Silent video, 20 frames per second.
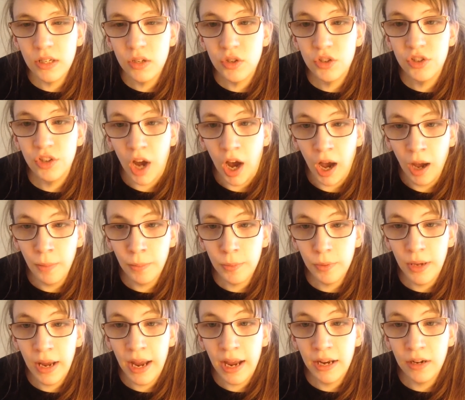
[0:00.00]
stop
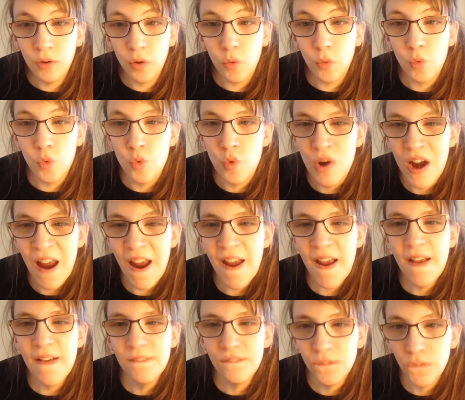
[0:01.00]
and
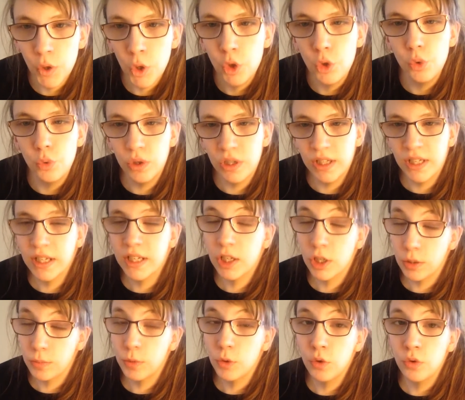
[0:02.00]
refused
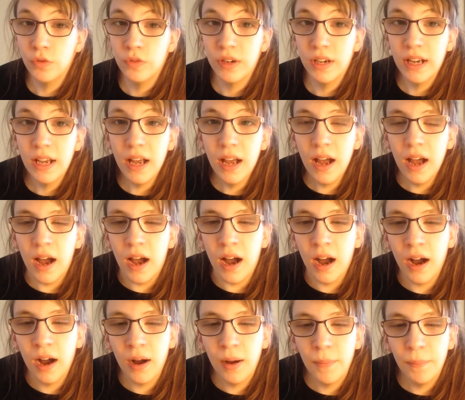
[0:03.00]
to move.
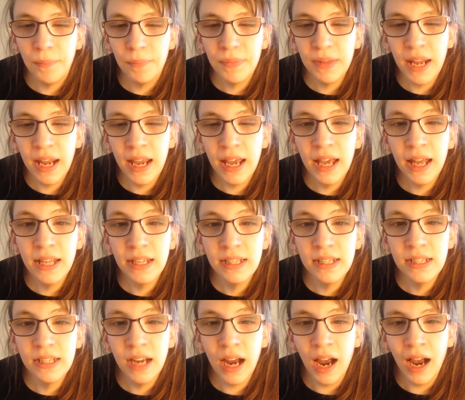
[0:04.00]

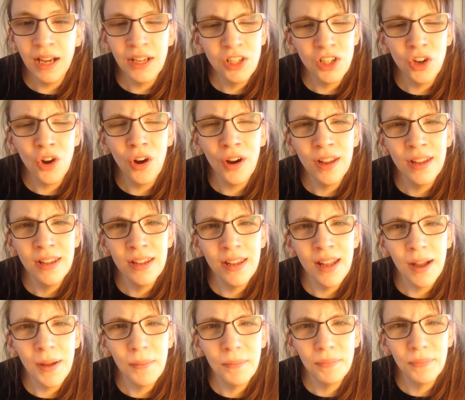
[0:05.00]
And
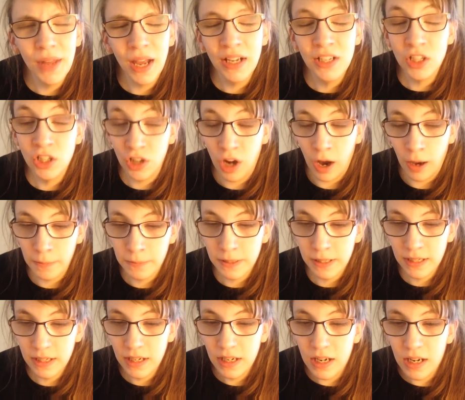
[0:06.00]
I
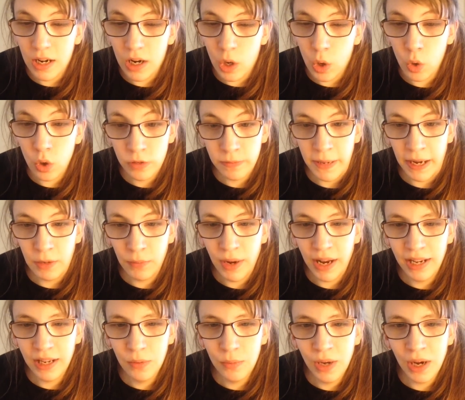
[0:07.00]
stopped horseback
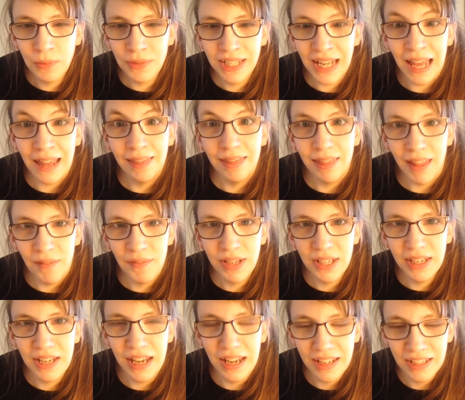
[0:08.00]
riding when I was
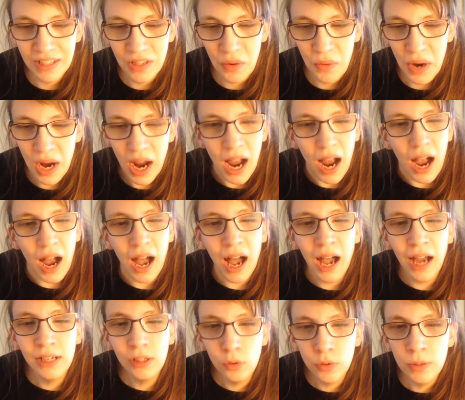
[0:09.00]
11. So
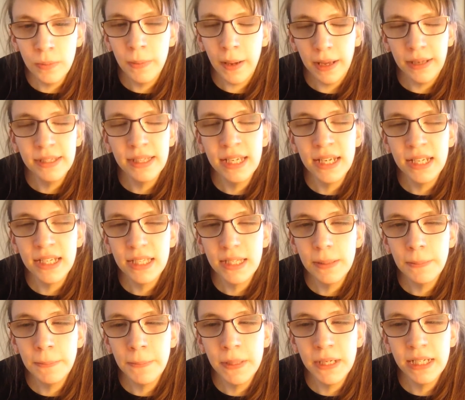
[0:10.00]
I know the
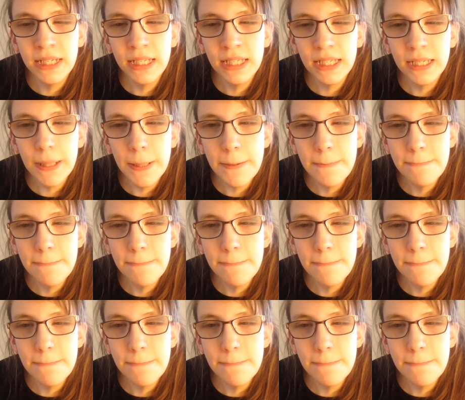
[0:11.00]
basics, but